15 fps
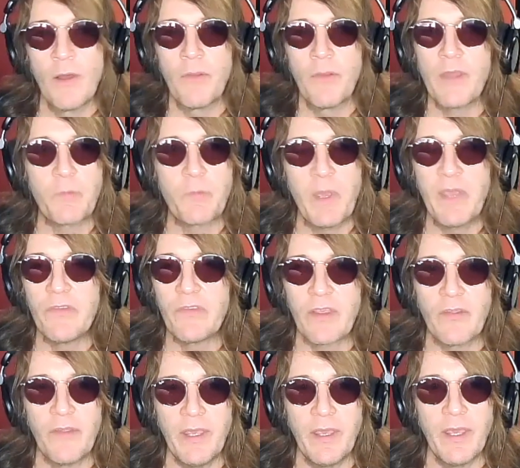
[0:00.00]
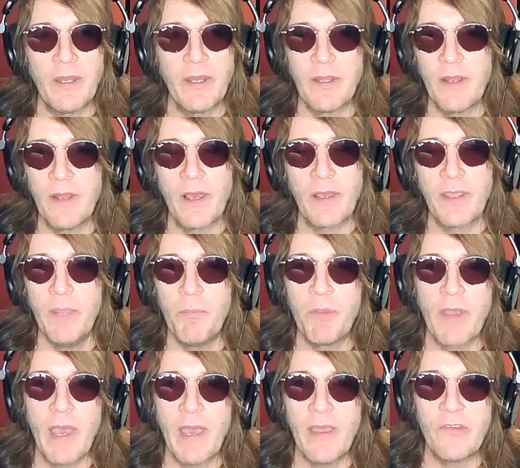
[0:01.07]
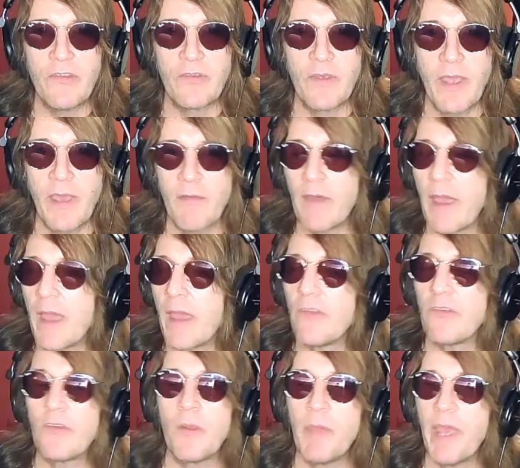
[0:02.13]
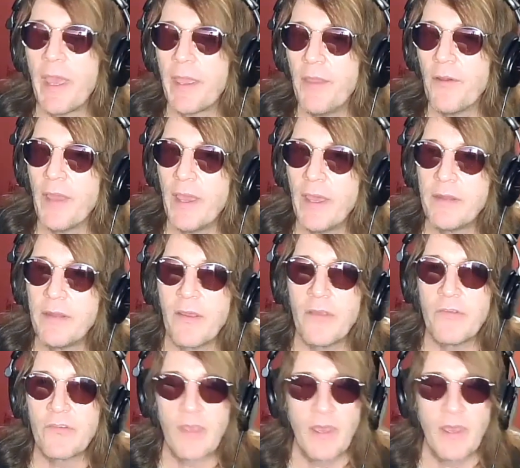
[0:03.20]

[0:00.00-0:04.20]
that's basically it. And keep your eyes in the back of your head, because